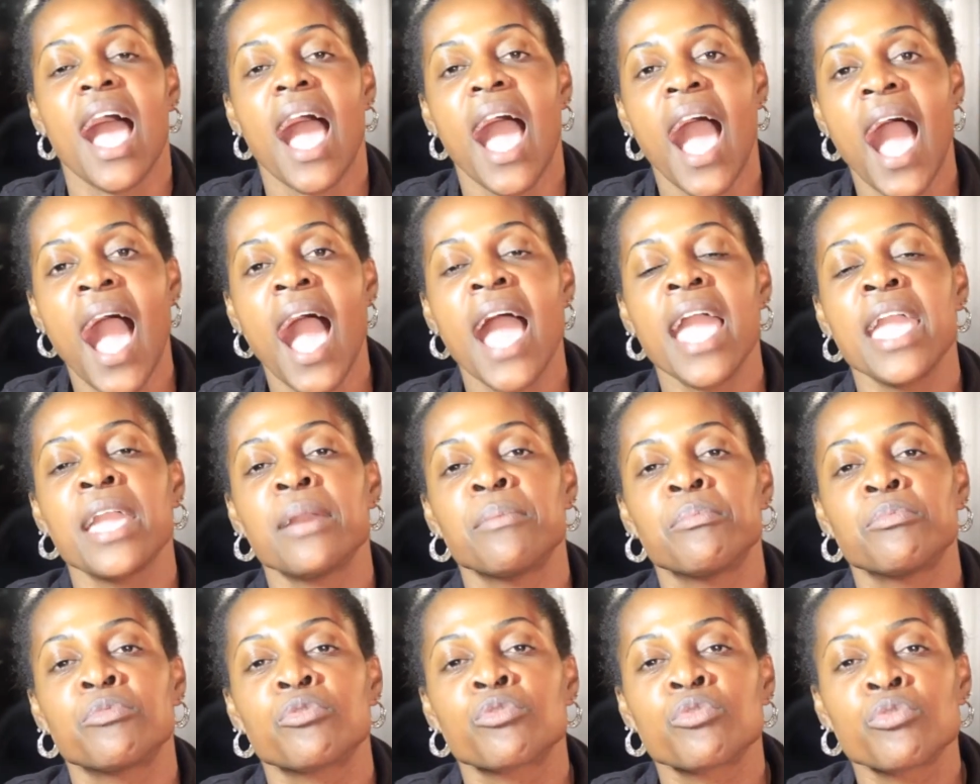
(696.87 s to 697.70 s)
I
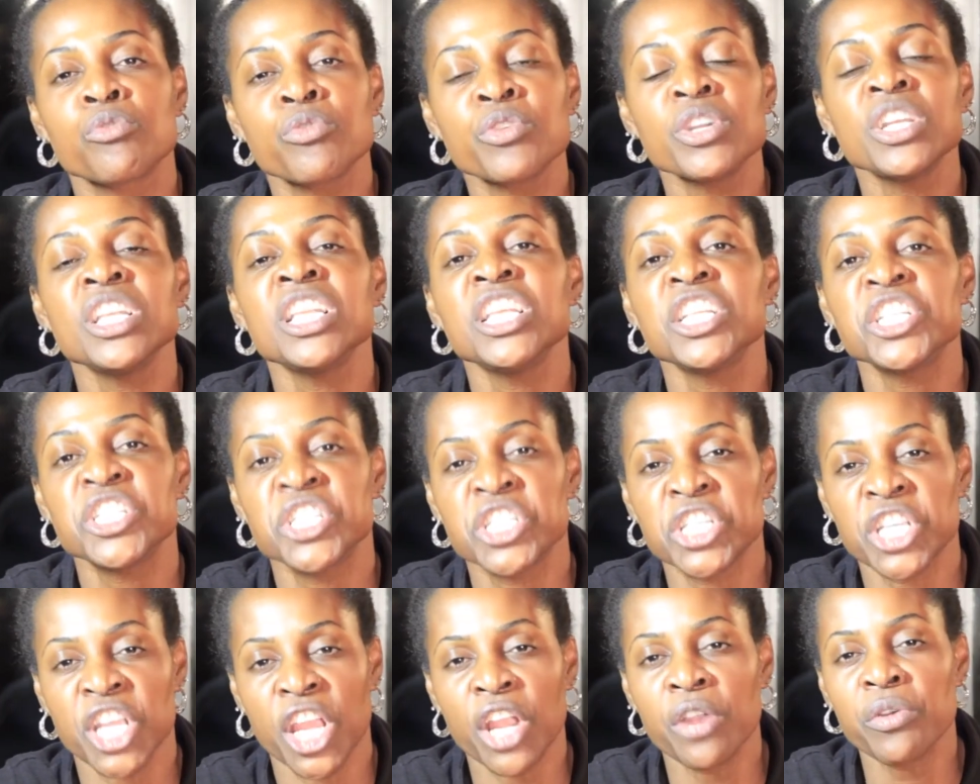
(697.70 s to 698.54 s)
am really
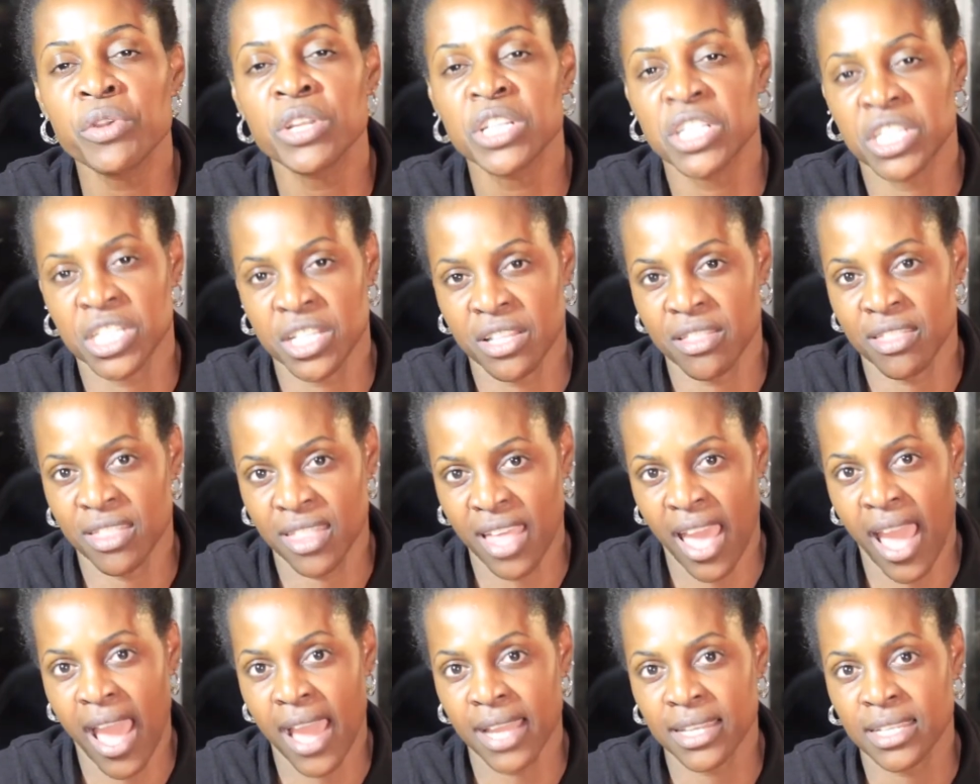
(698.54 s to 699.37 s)
cherishing
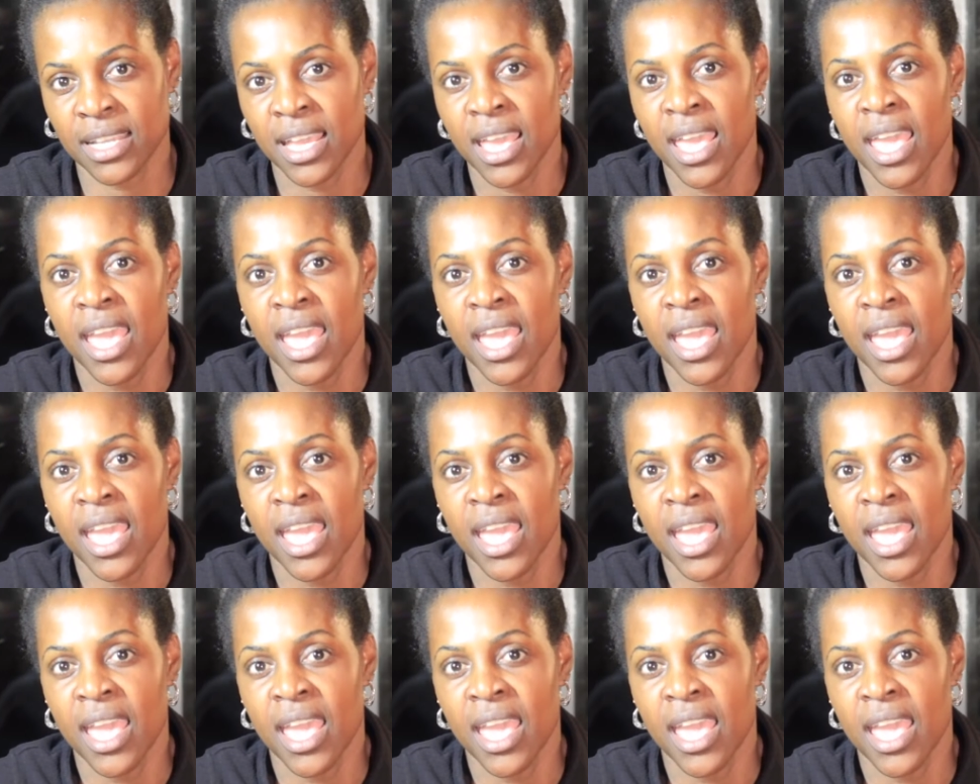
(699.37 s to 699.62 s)
that.